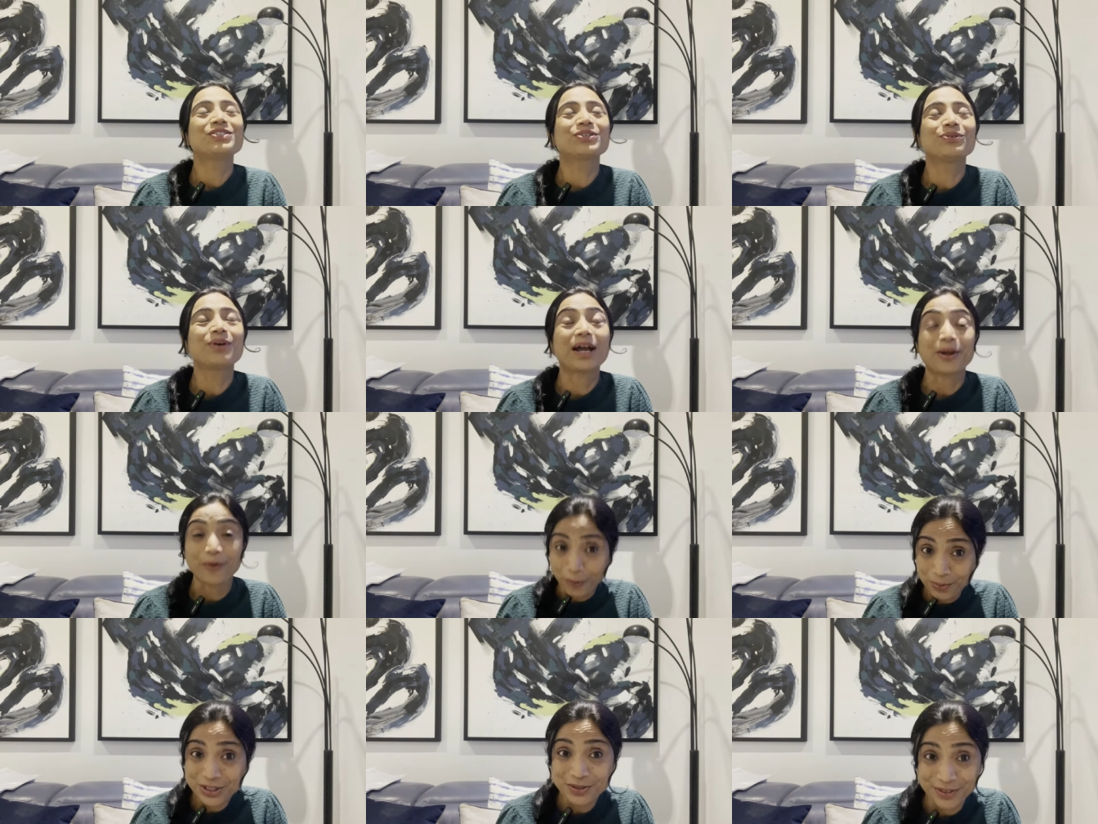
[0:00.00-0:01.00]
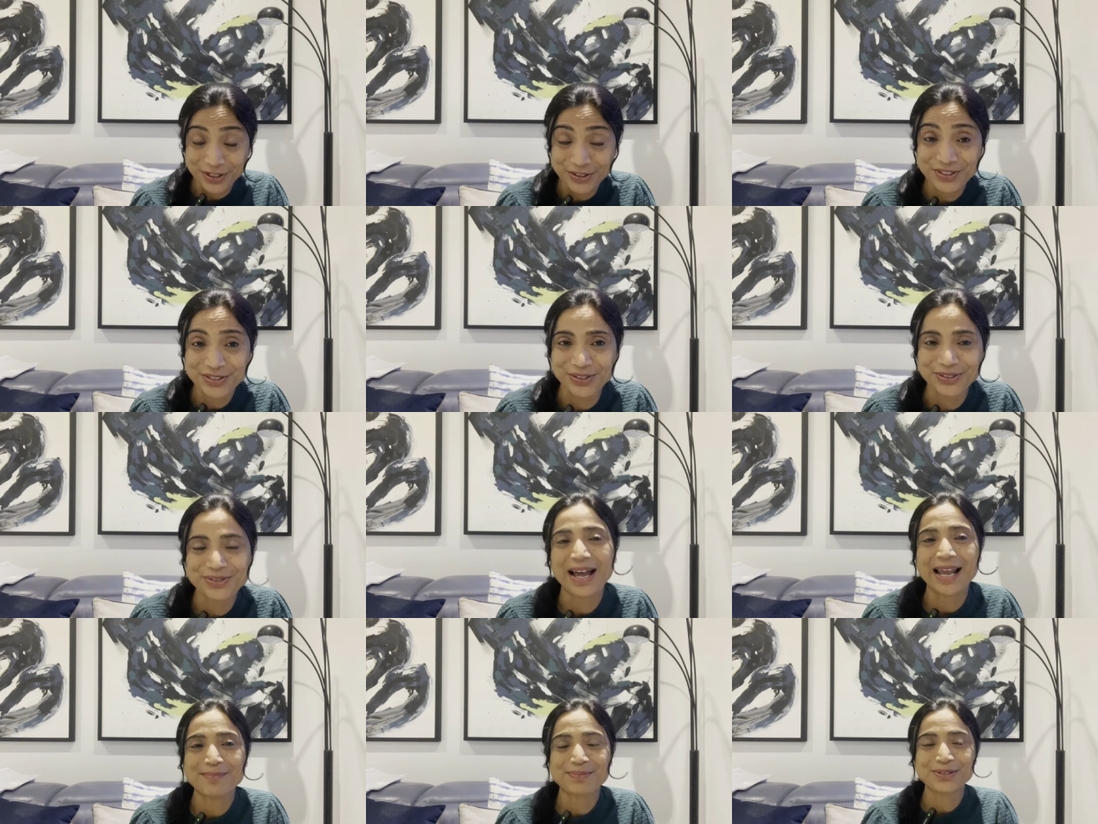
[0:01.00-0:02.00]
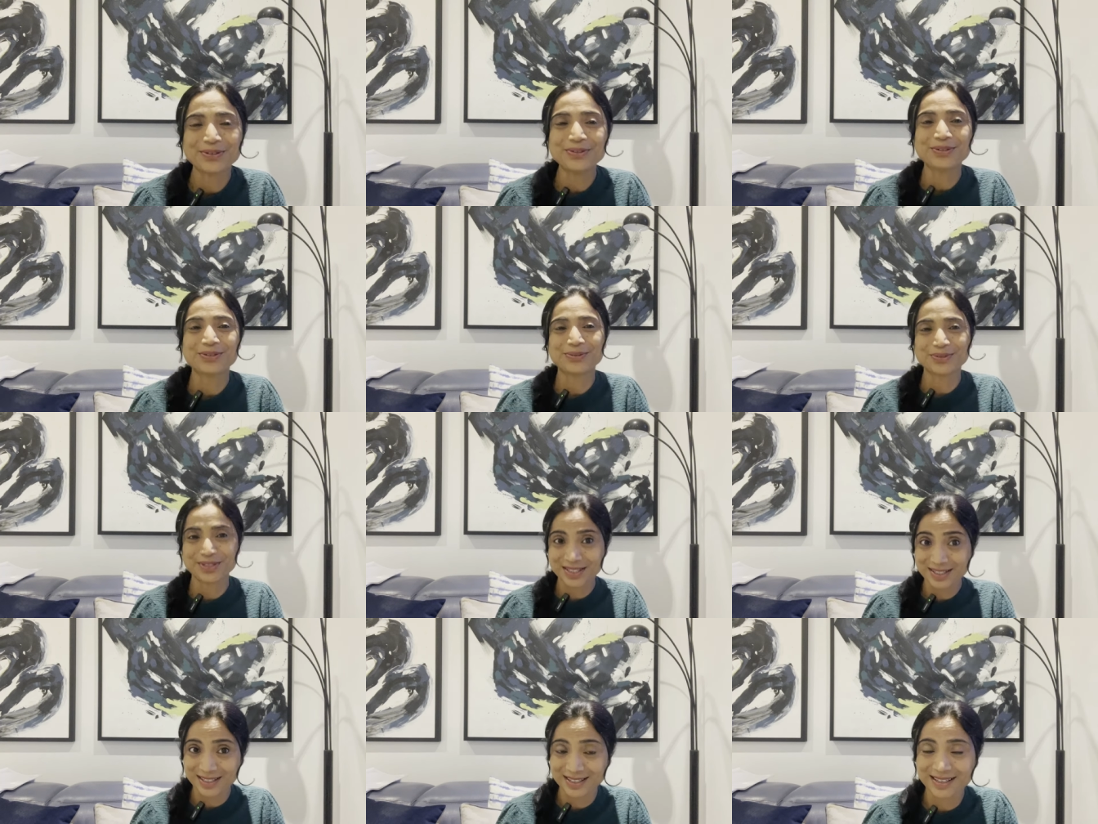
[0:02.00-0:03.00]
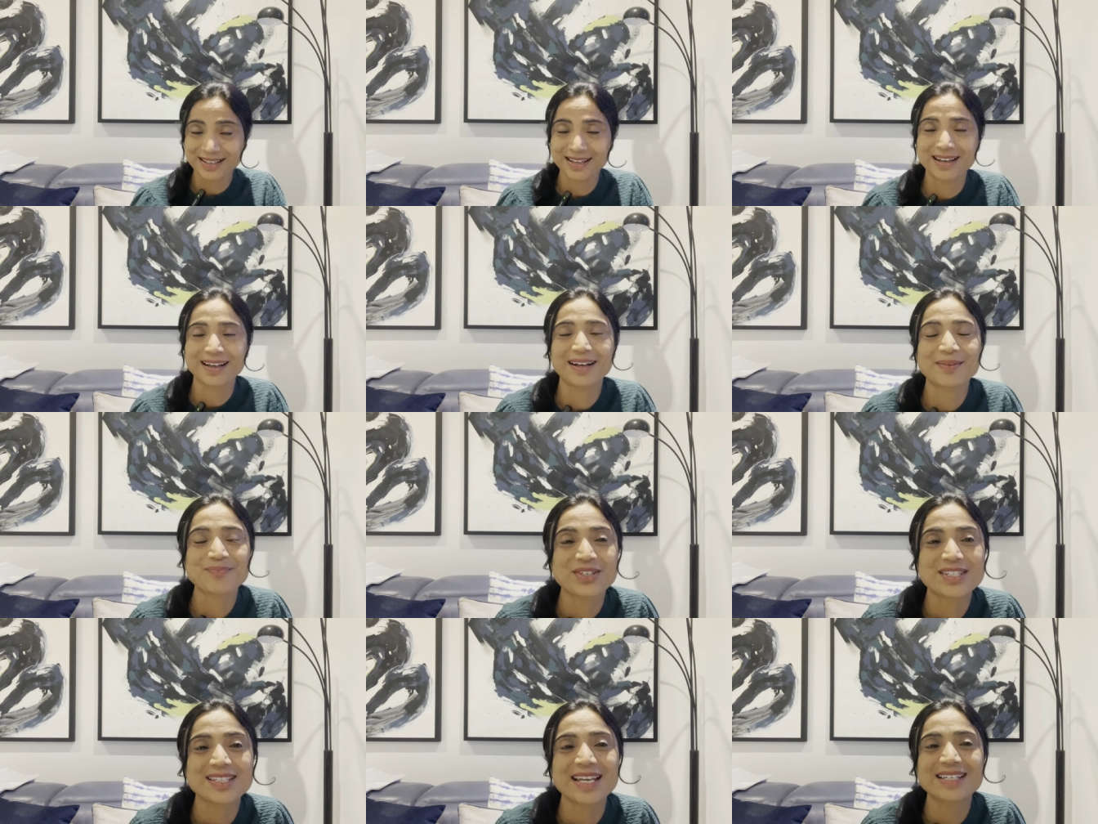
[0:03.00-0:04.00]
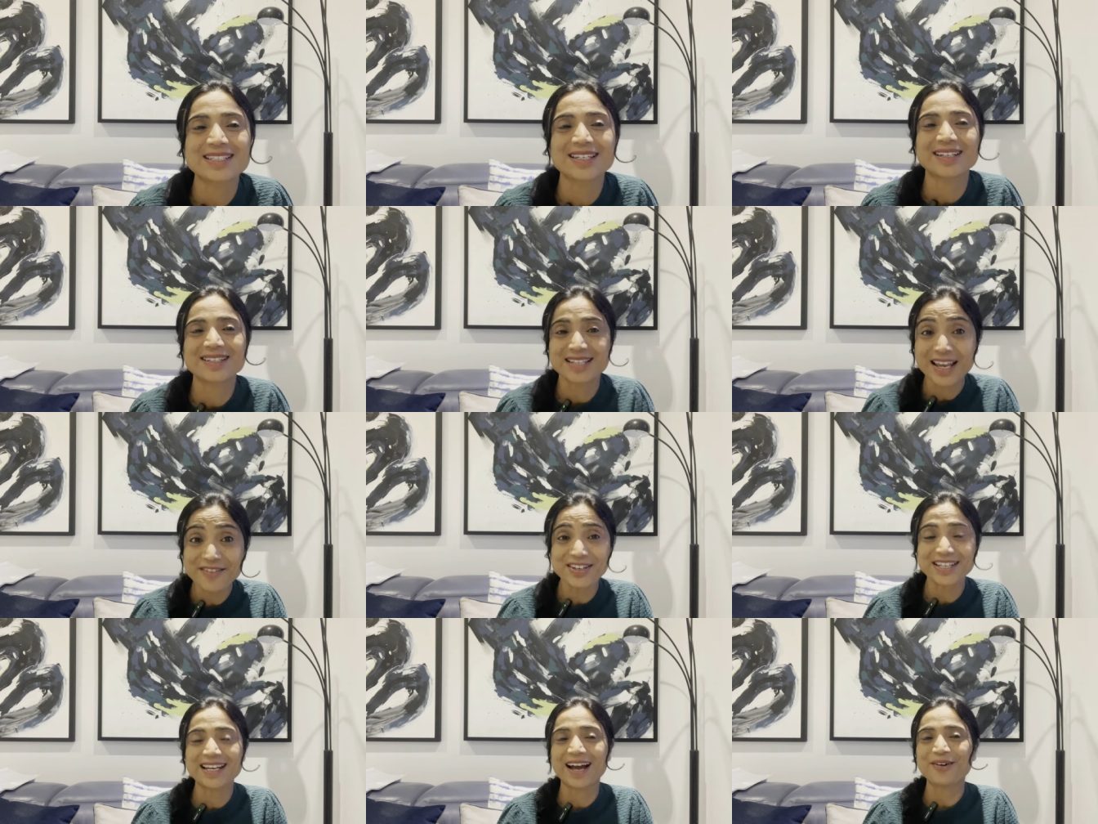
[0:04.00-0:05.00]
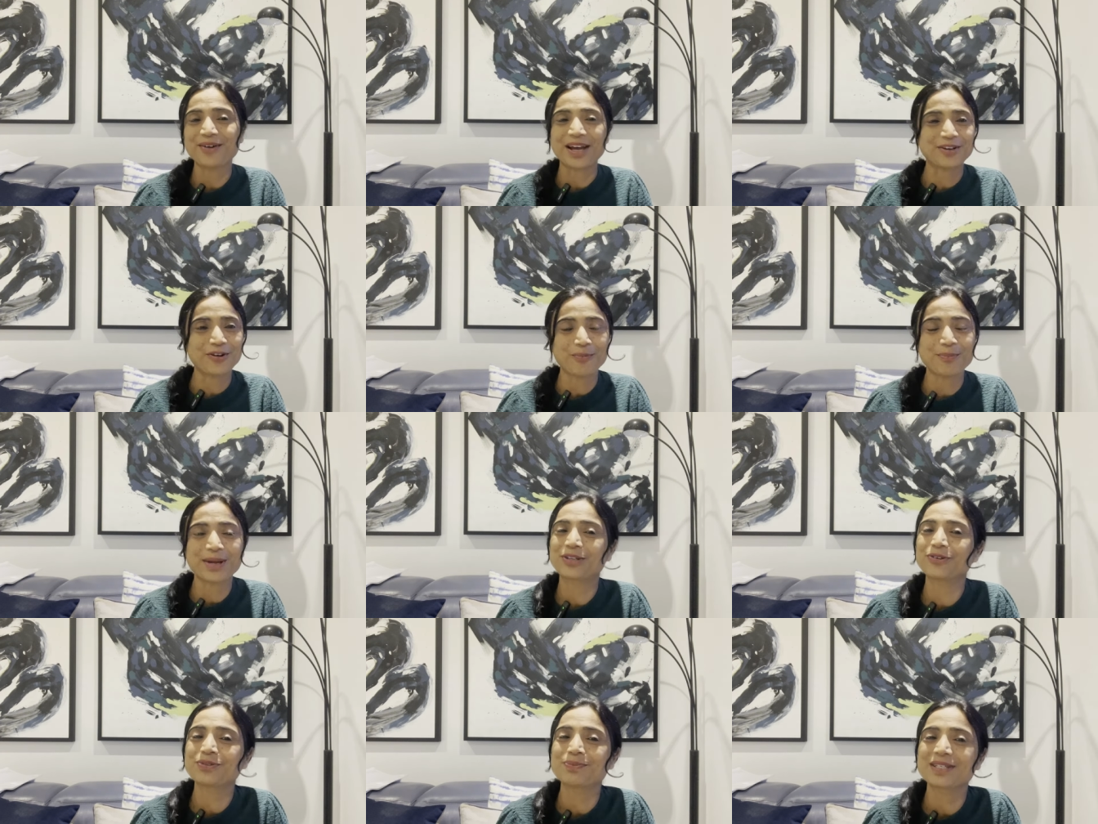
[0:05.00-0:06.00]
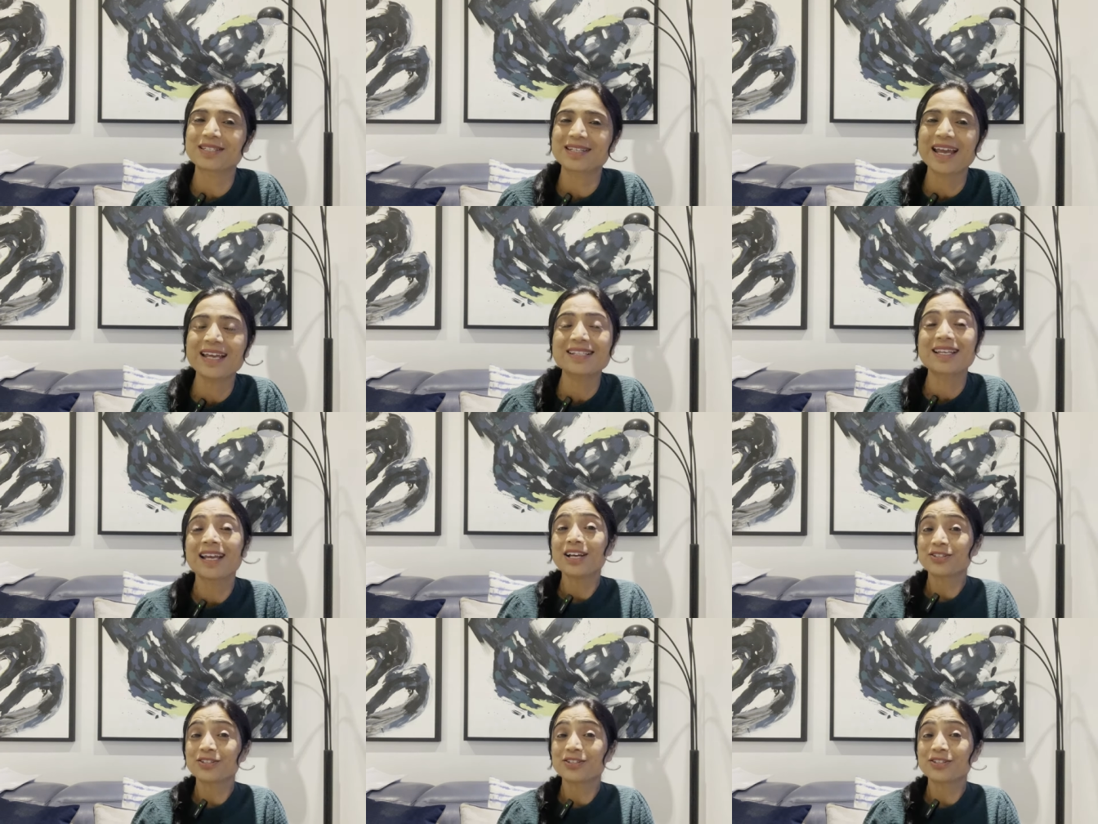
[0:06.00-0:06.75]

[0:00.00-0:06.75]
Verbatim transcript: so I hope this video is going to help you to do this uh, um, station safely now and not make those mistakes.